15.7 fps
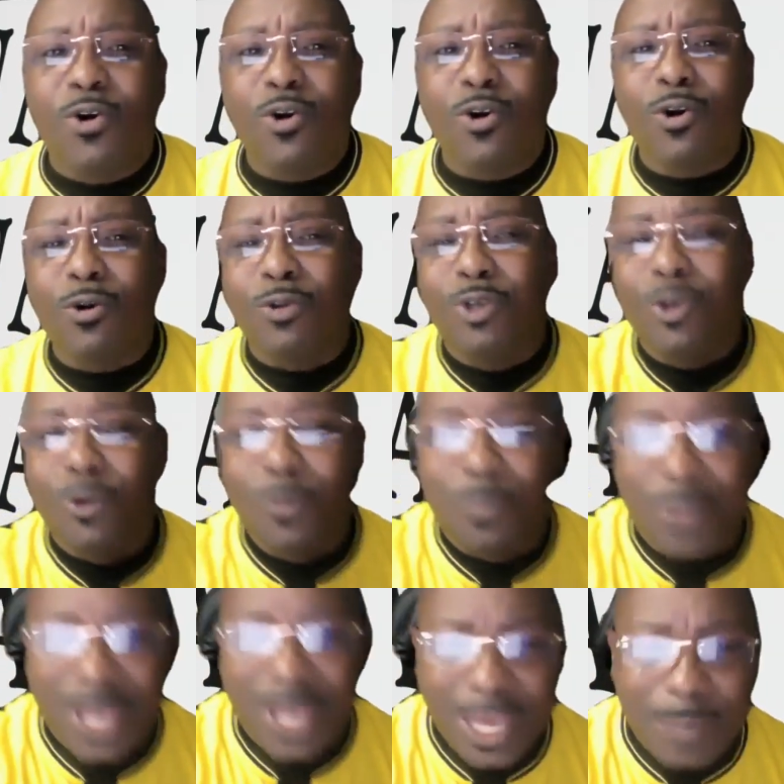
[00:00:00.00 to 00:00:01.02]
who do
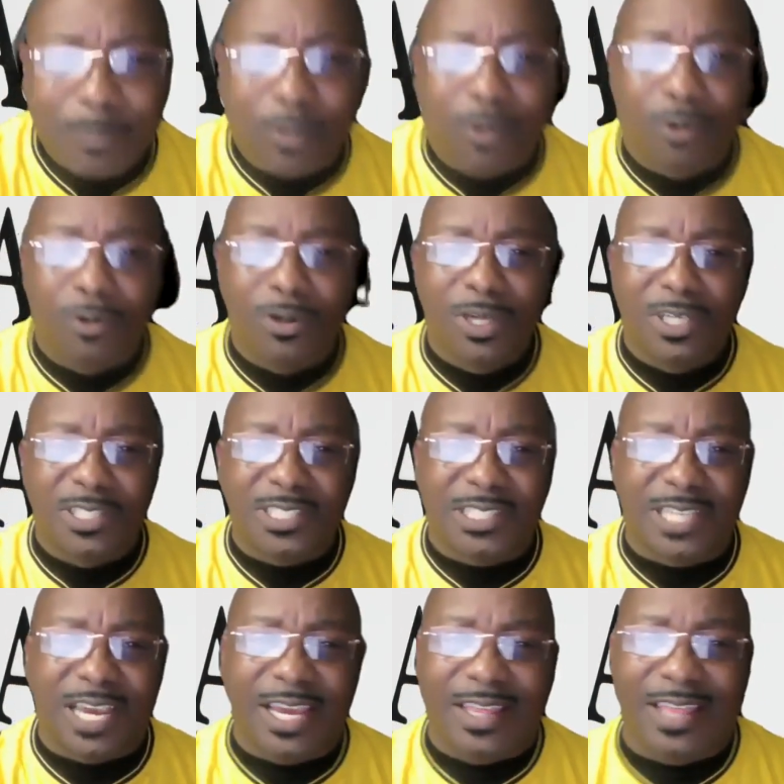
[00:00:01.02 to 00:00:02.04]
people
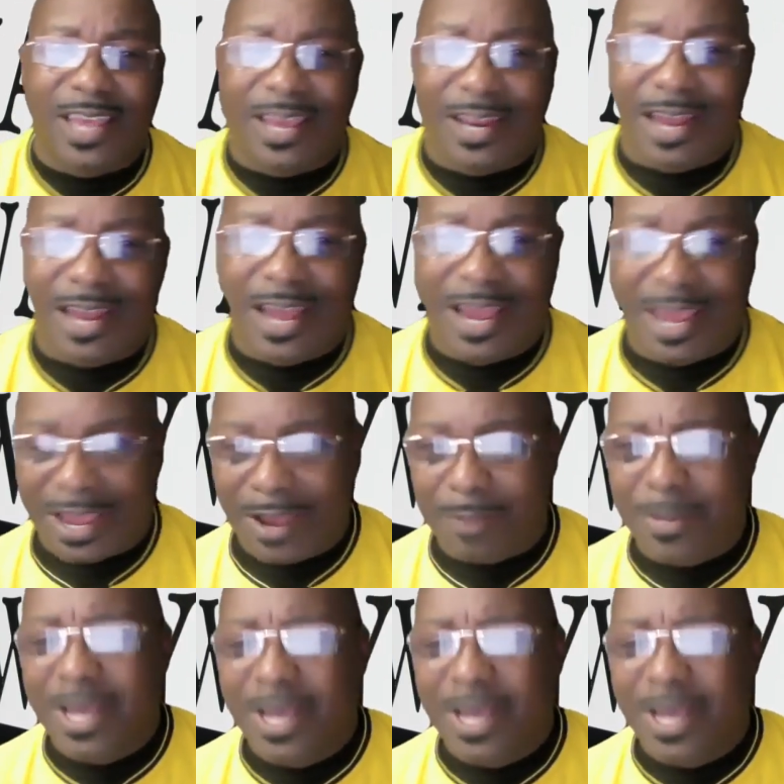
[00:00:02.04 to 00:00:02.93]
say that I am?